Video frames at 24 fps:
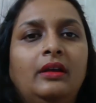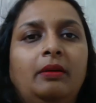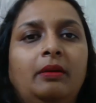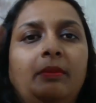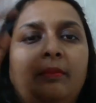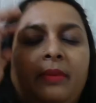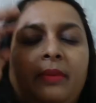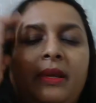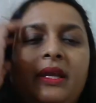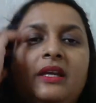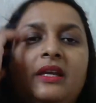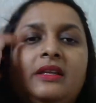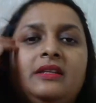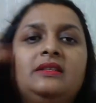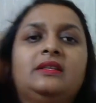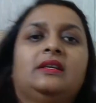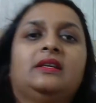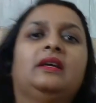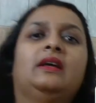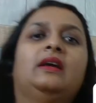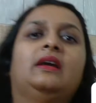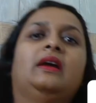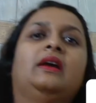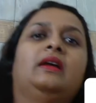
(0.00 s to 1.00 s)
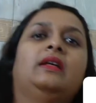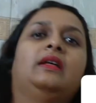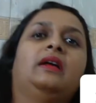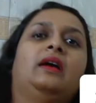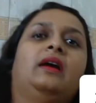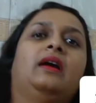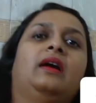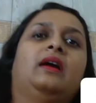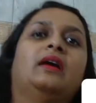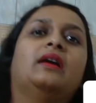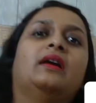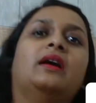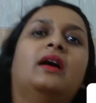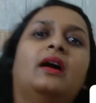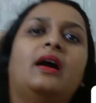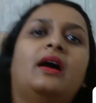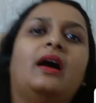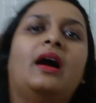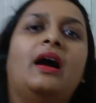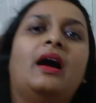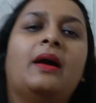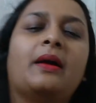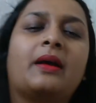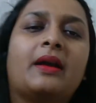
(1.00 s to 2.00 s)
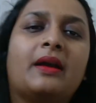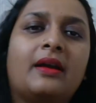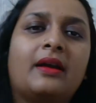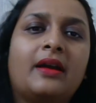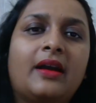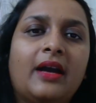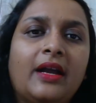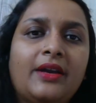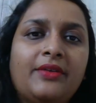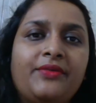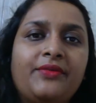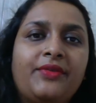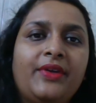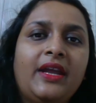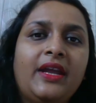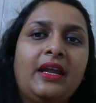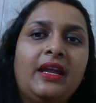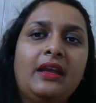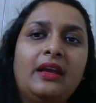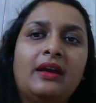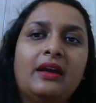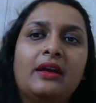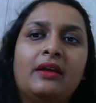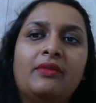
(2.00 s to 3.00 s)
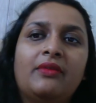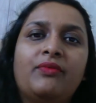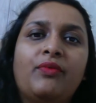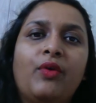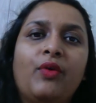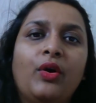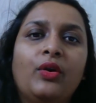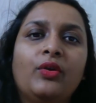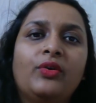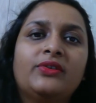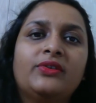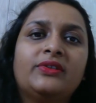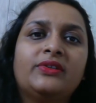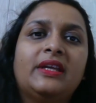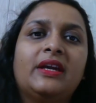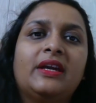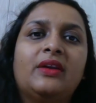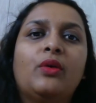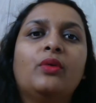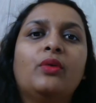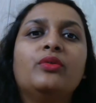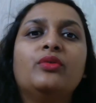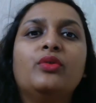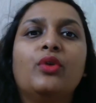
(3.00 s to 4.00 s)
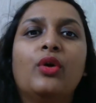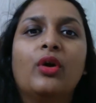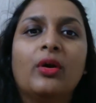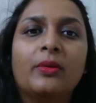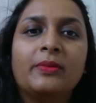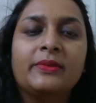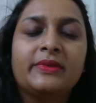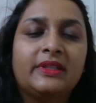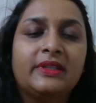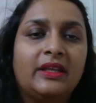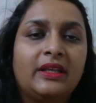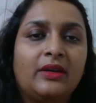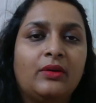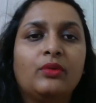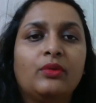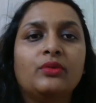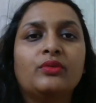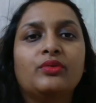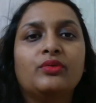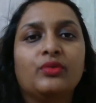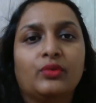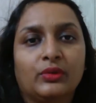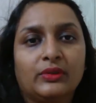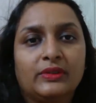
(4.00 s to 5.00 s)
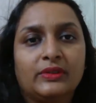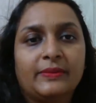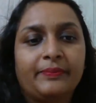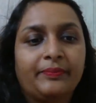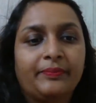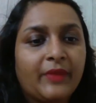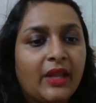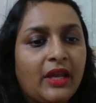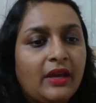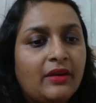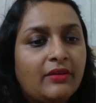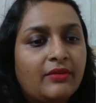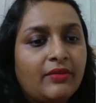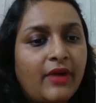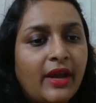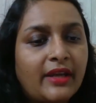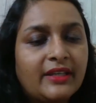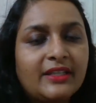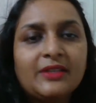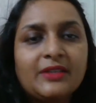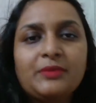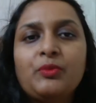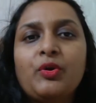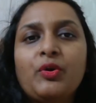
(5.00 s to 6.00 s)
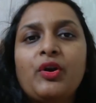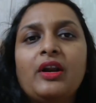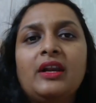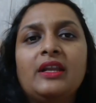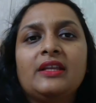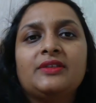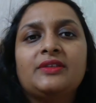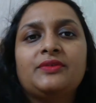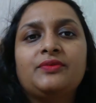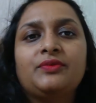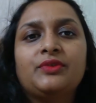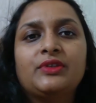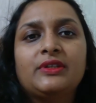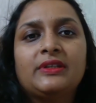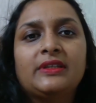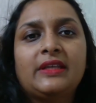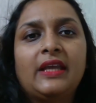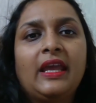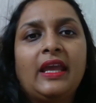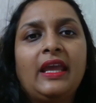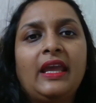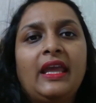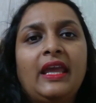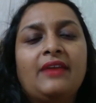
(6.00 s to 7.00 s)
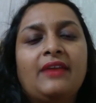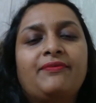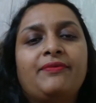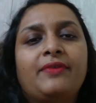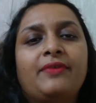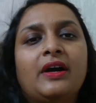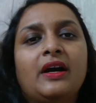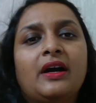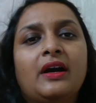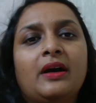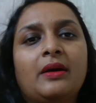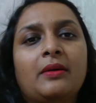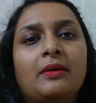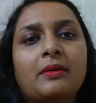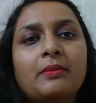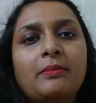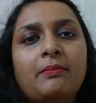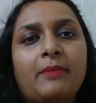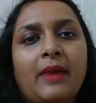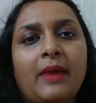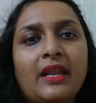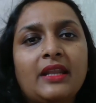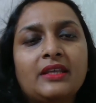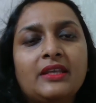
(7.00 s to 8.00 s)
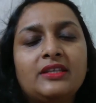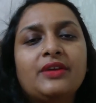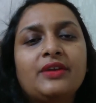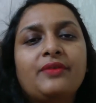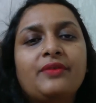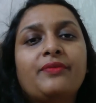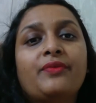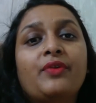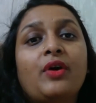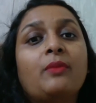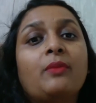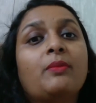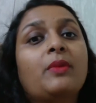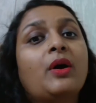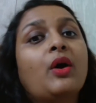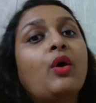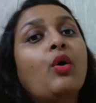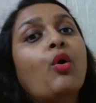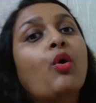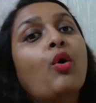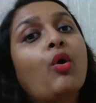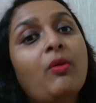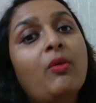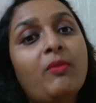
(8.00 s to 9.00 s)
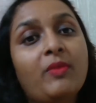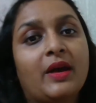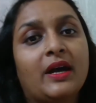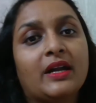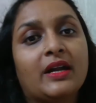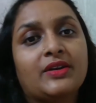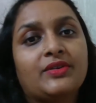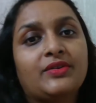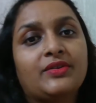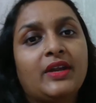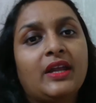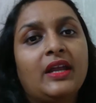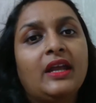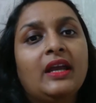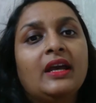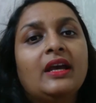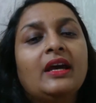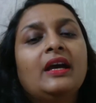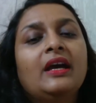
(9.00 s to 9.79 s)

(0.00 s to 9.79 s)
Because a country follows their own norms, their own rules. Righteous moralists would say if a manager from a home country,